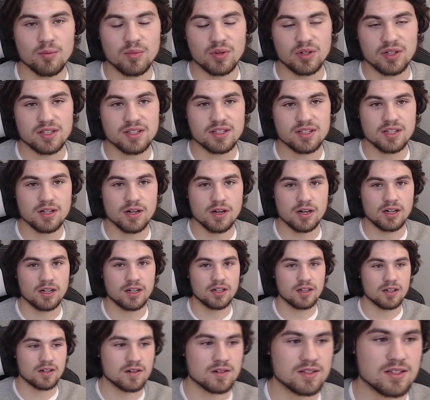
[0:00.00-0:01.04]
But
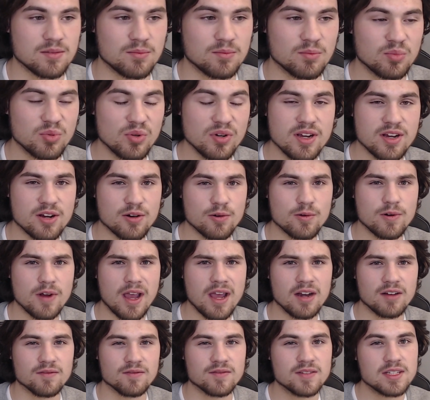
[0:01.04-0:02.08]
there are some pretty
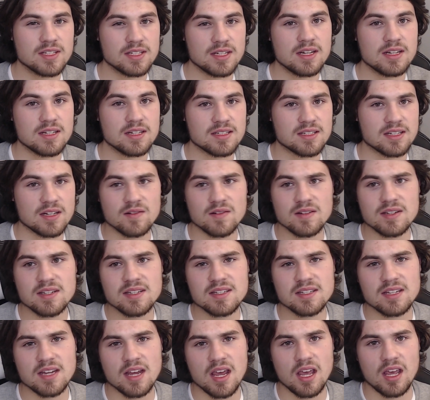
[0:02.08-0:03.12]
creative scenes, I would
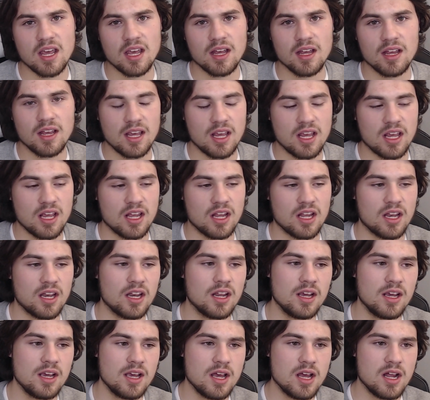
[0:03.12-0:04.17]
say,
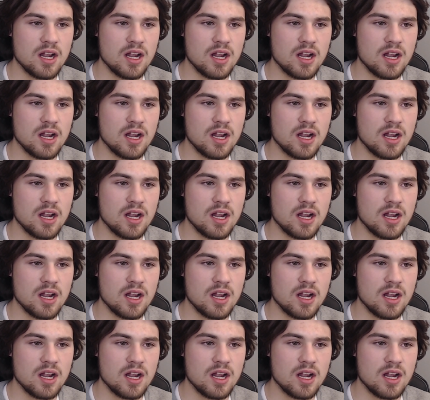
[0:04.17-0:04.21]
and